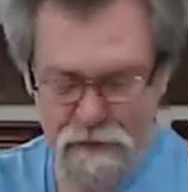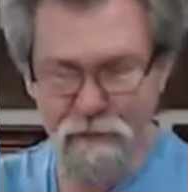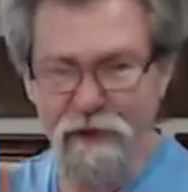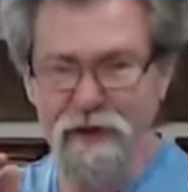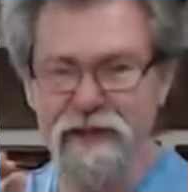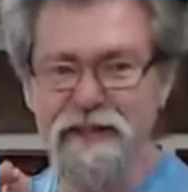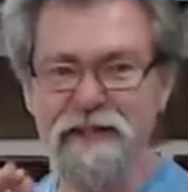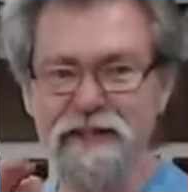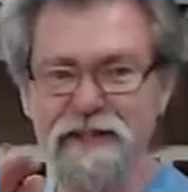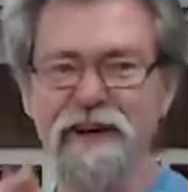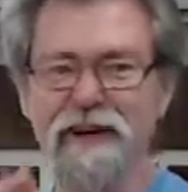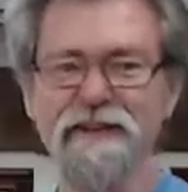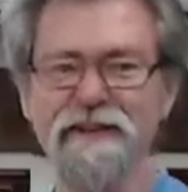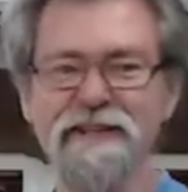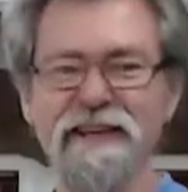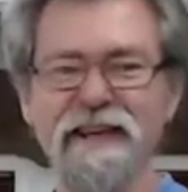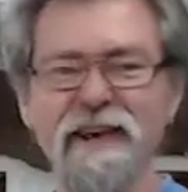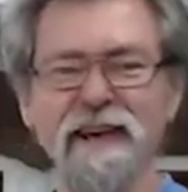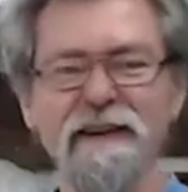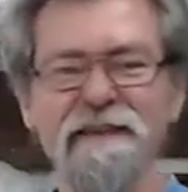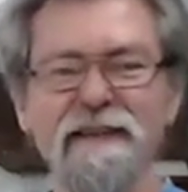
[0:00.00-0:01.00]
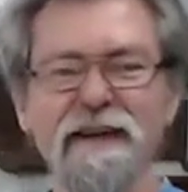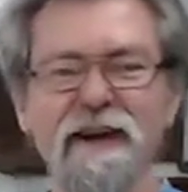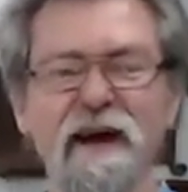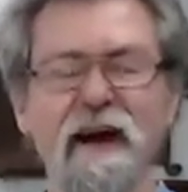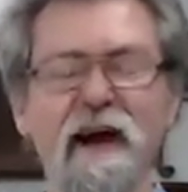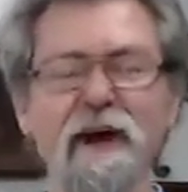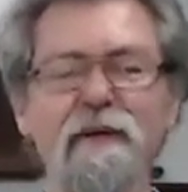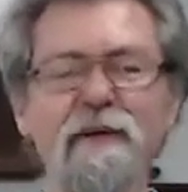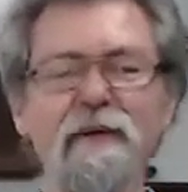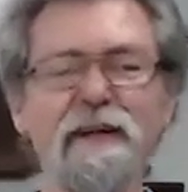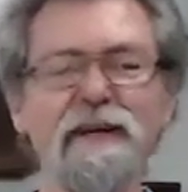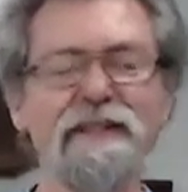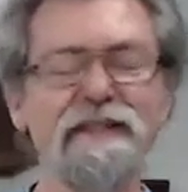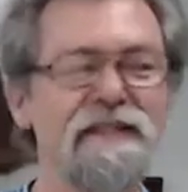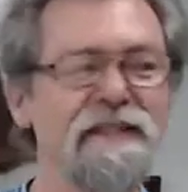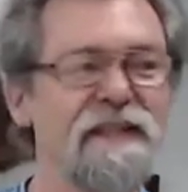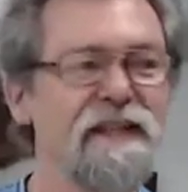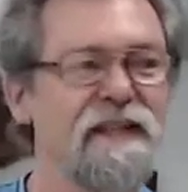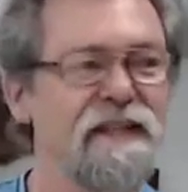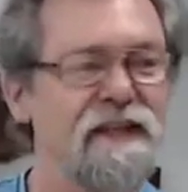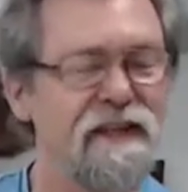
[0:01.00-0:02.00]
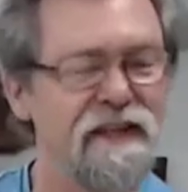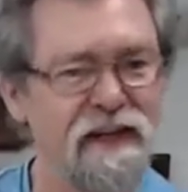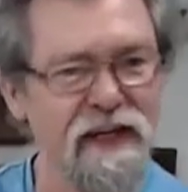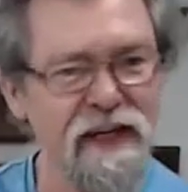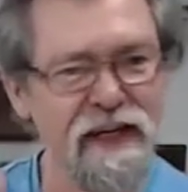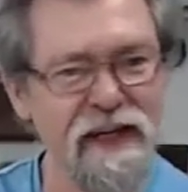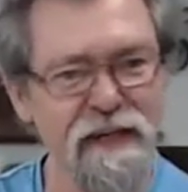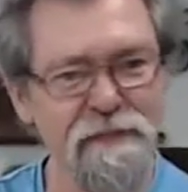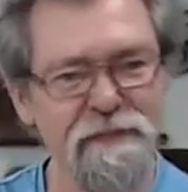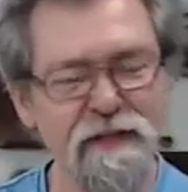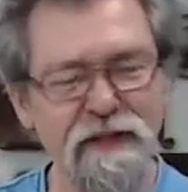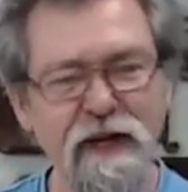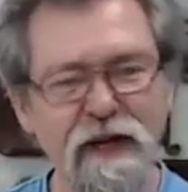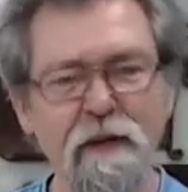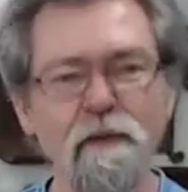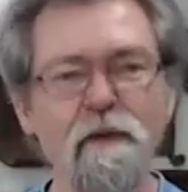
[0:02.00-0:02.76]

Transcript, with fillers: but when the show's over, I want to see heaps.